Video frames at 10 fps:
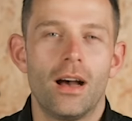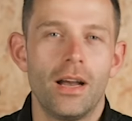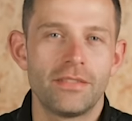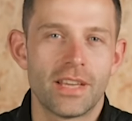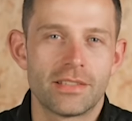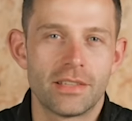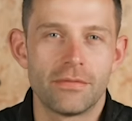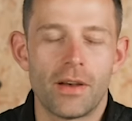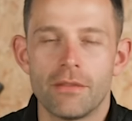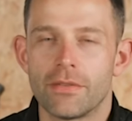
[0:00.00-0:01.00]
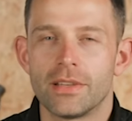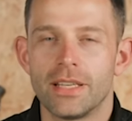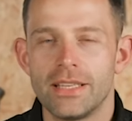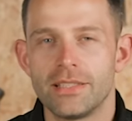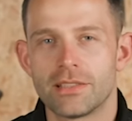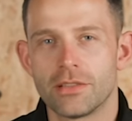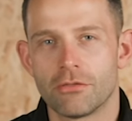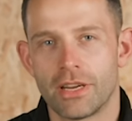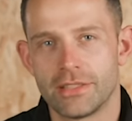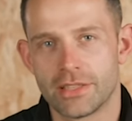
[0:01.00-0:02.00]
I've tested five of the latest and
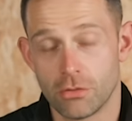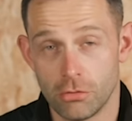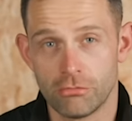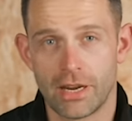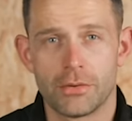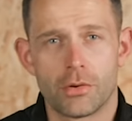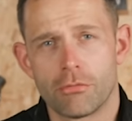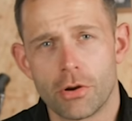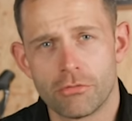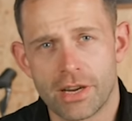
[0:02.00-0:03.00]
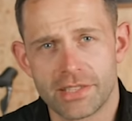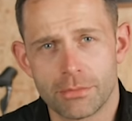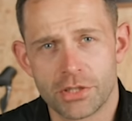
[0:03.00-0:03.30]
greatest all-rounder road racing